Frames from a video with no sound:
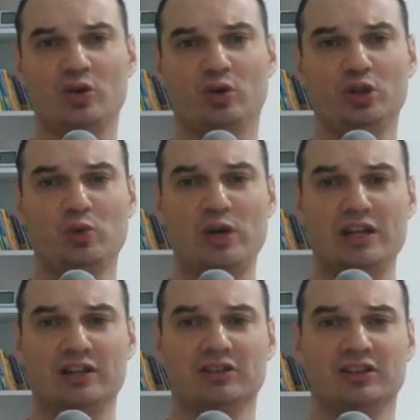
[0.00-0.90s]
only
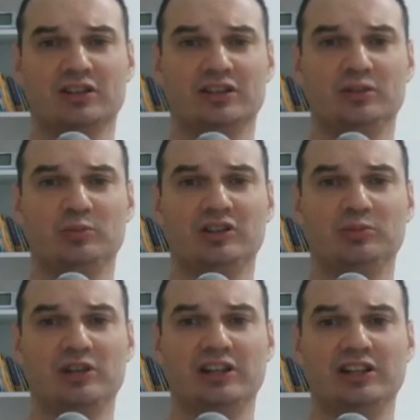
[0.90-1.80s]
way the
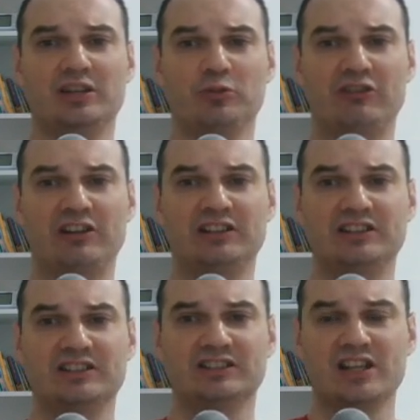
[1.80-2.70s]
black can prevent
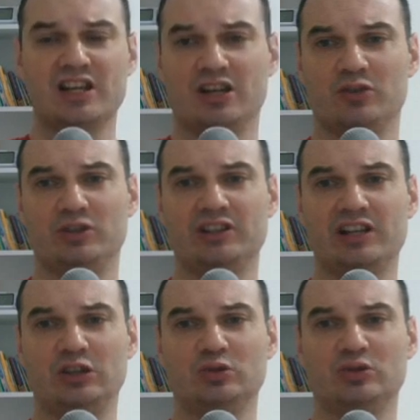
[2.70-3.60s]
it is with
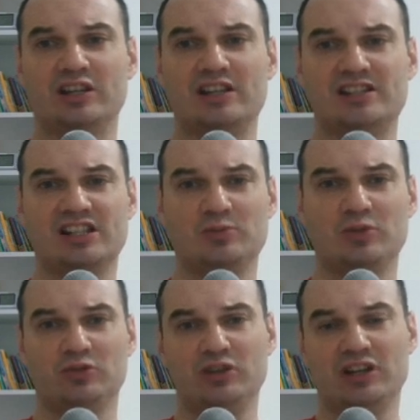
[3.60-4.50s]
knight to a6,
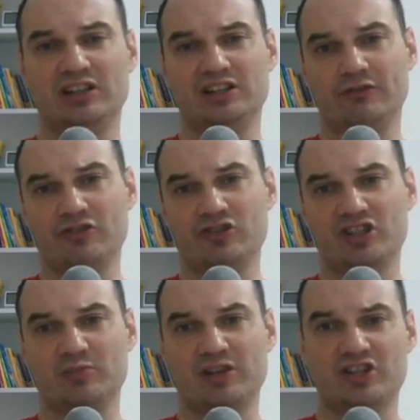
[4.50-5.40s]
but we got different
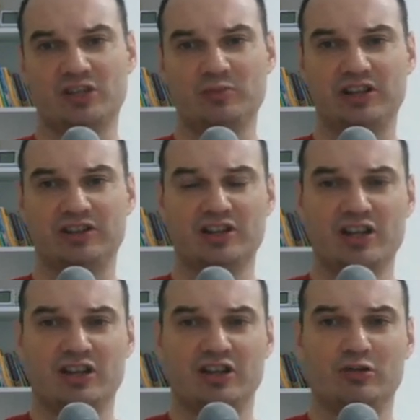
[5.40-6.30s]
checkmate.
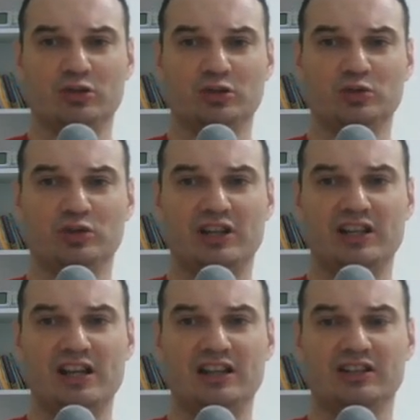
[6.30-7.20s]
Rook to
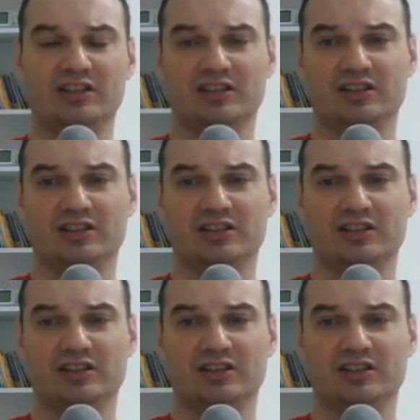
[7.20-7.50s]
a8,